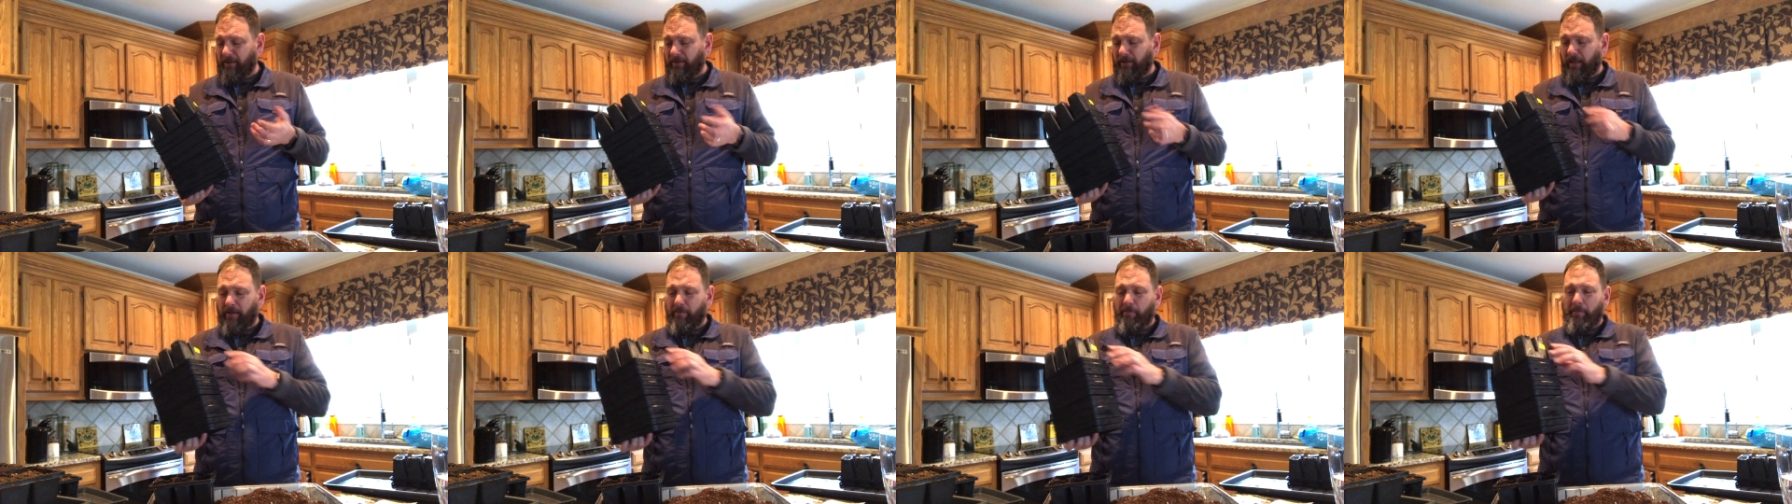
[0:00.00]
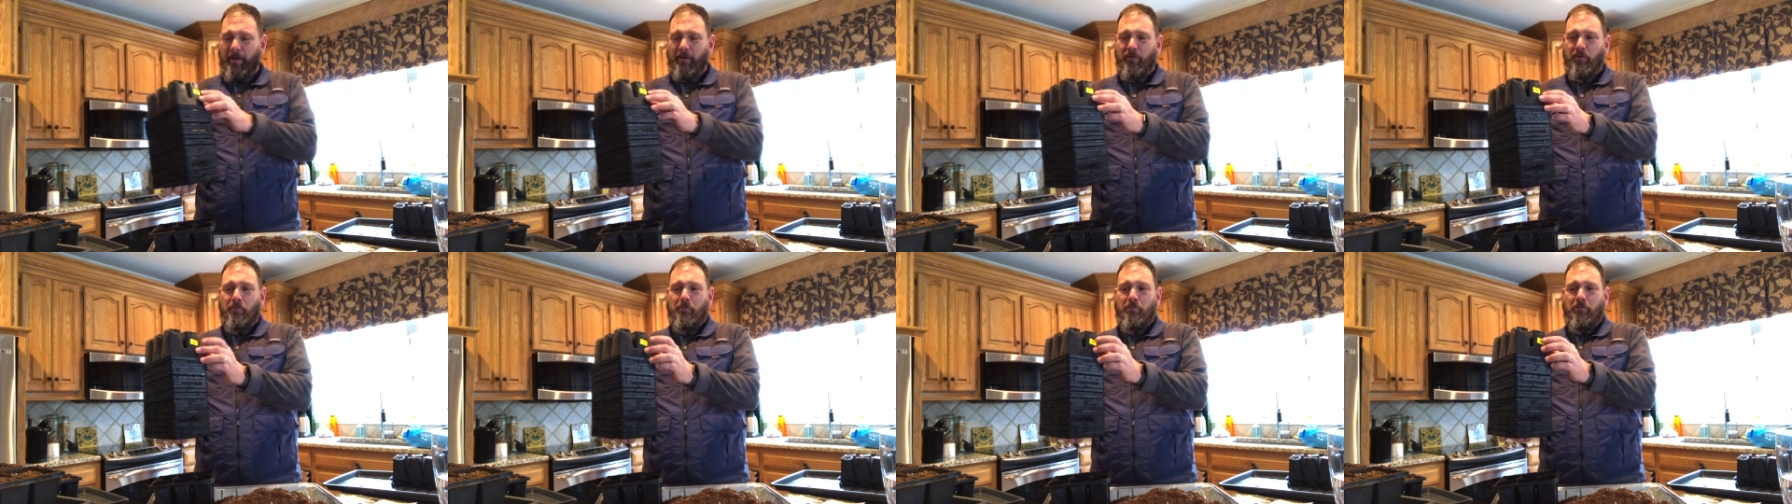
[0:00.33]
A lot of them
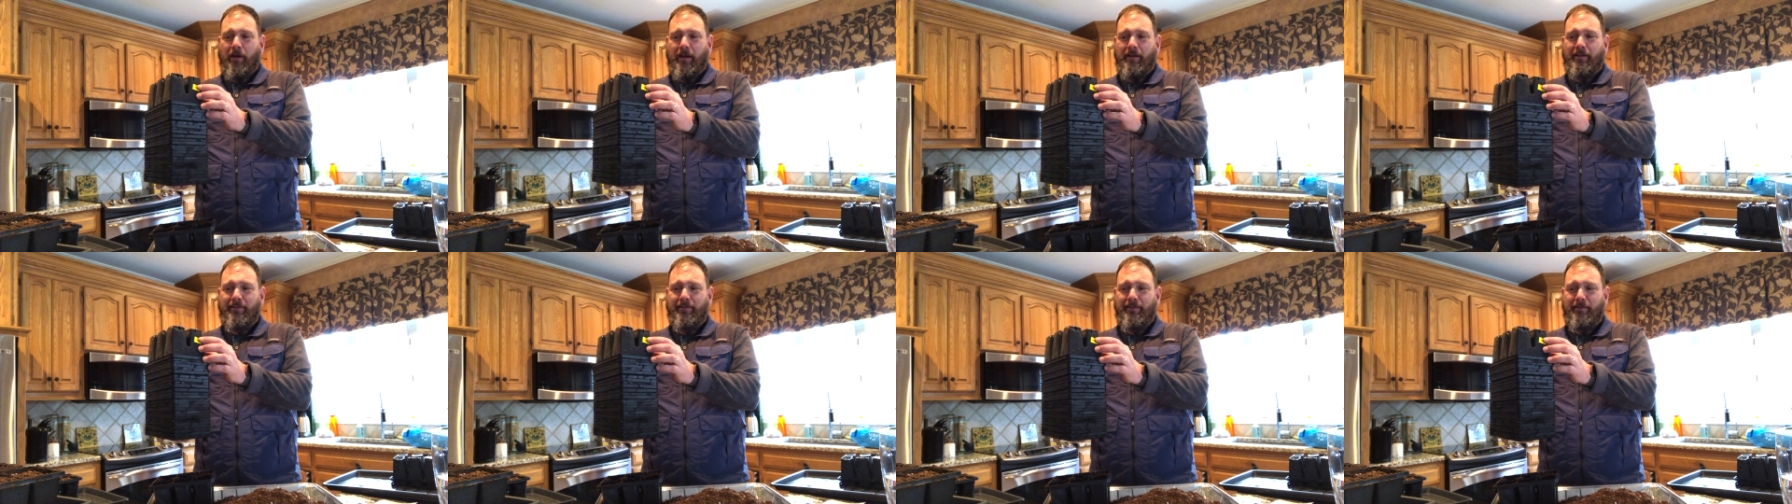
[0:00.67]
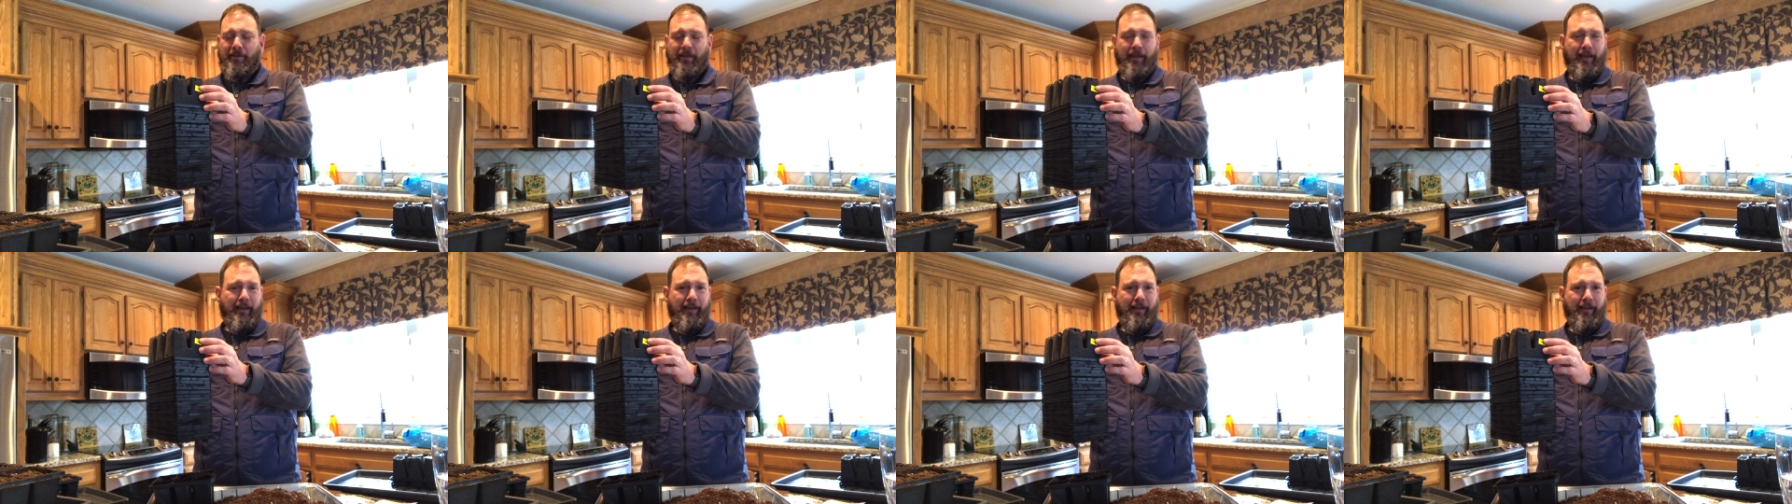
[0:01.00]
has price
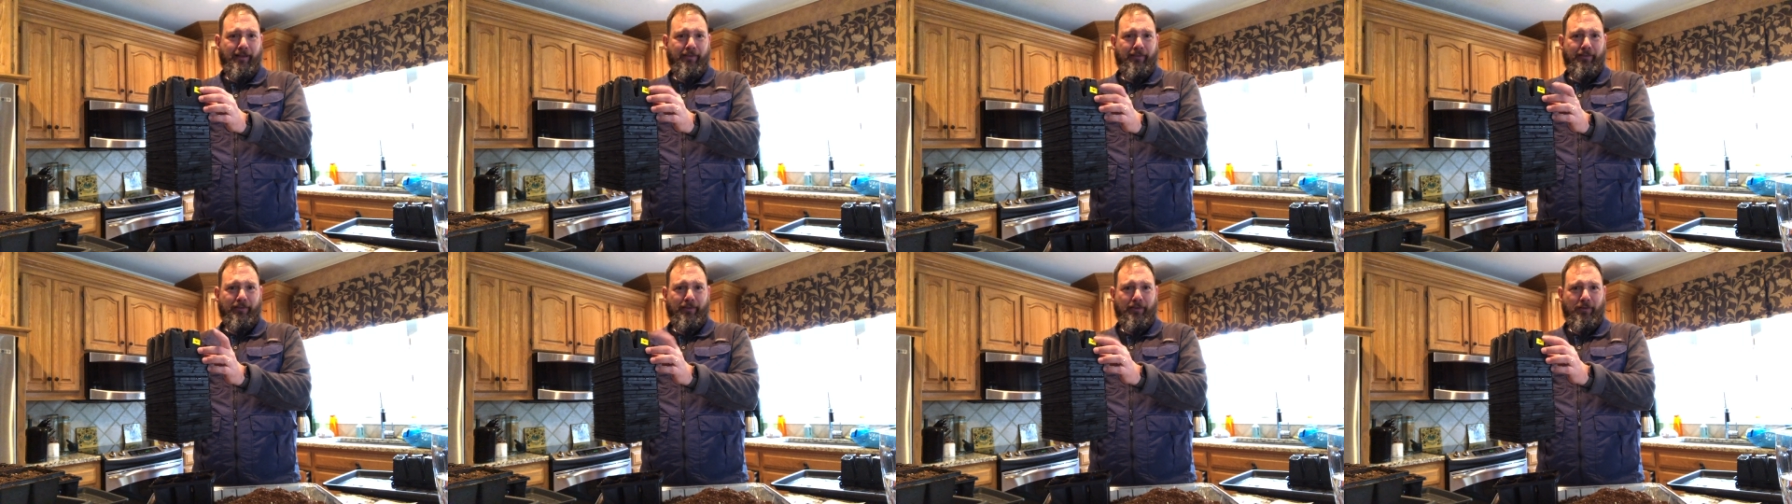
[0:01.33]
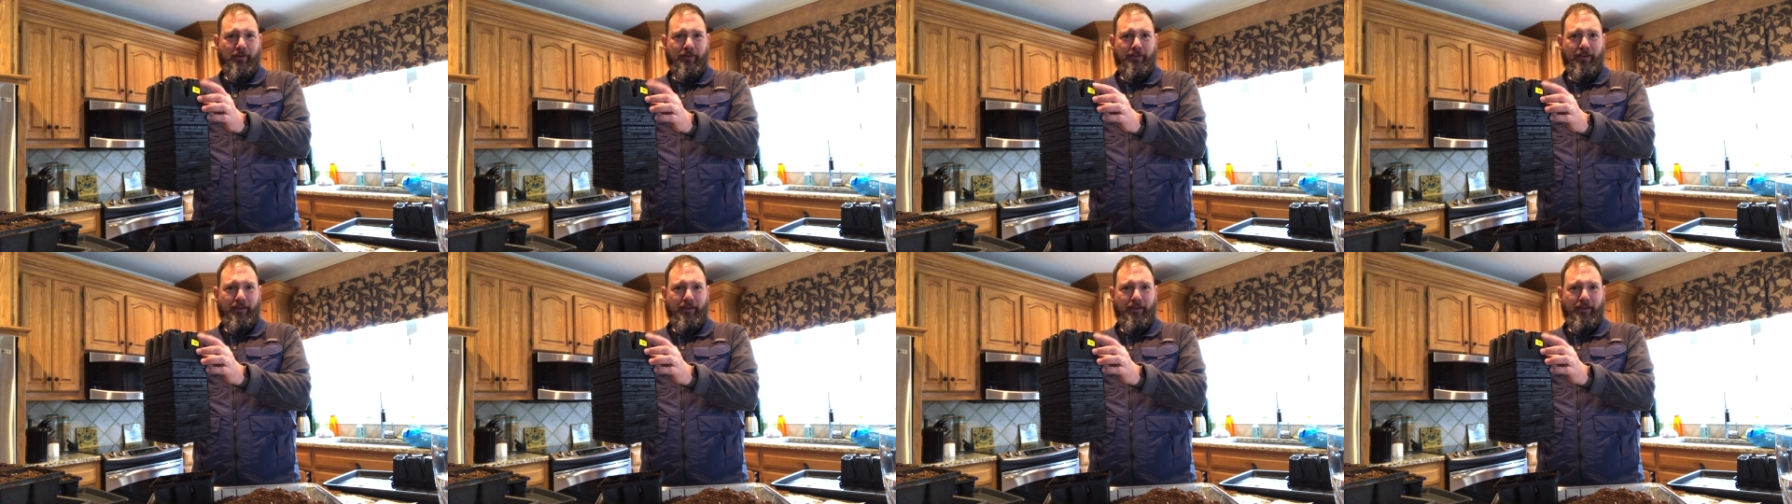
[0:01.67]
tags, so